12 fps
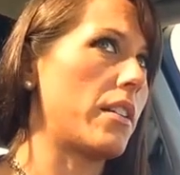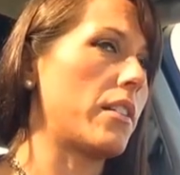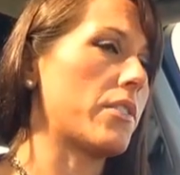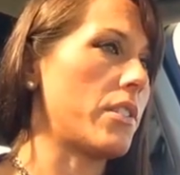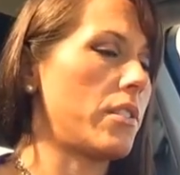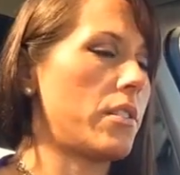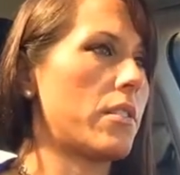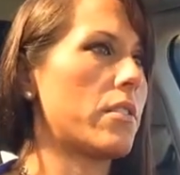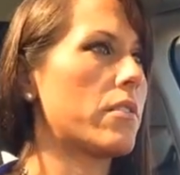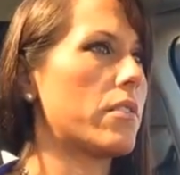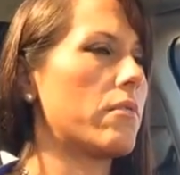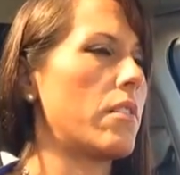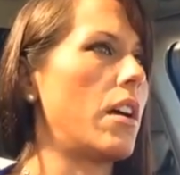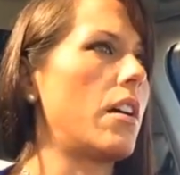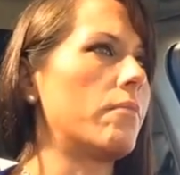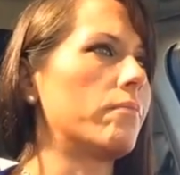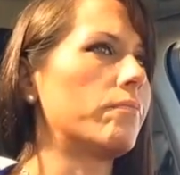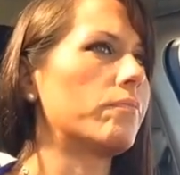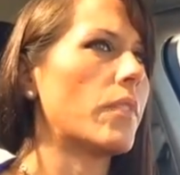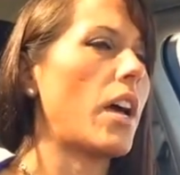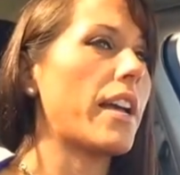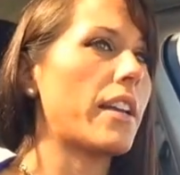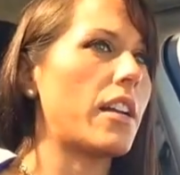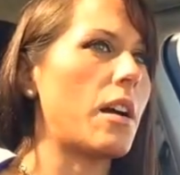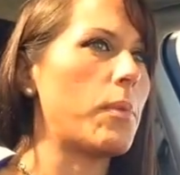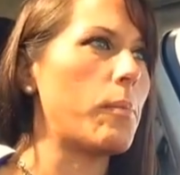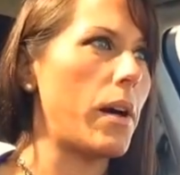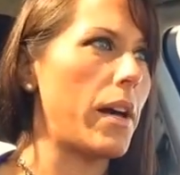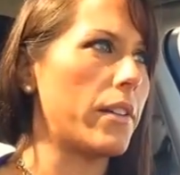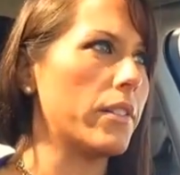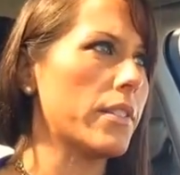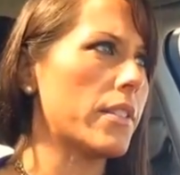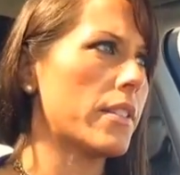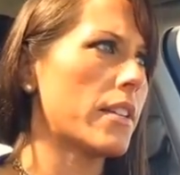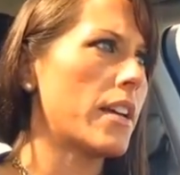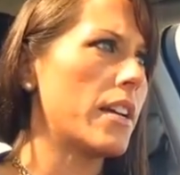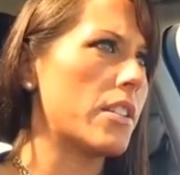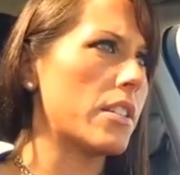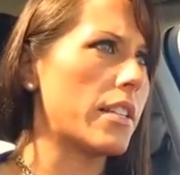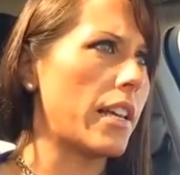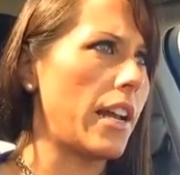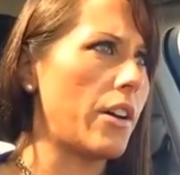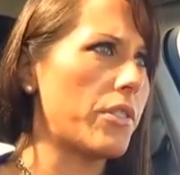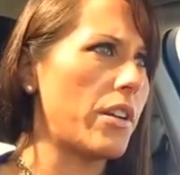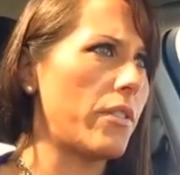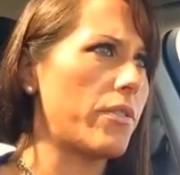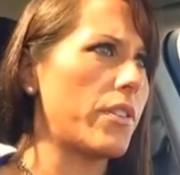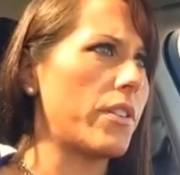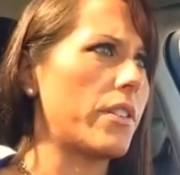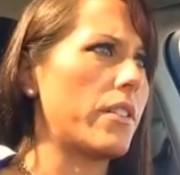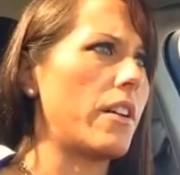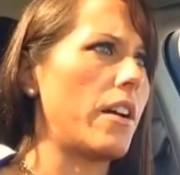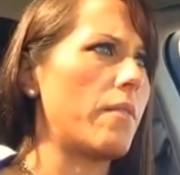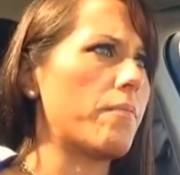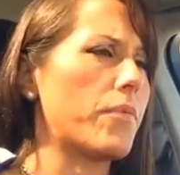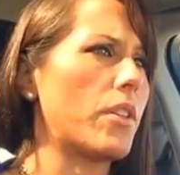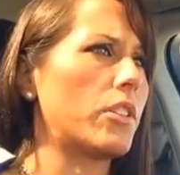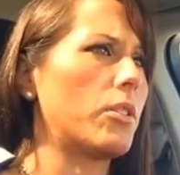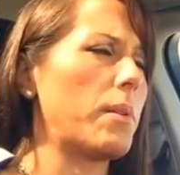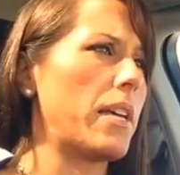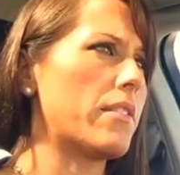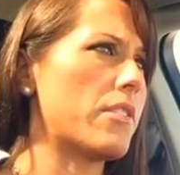I'll just hike a couple miles just to get out there for a little bit.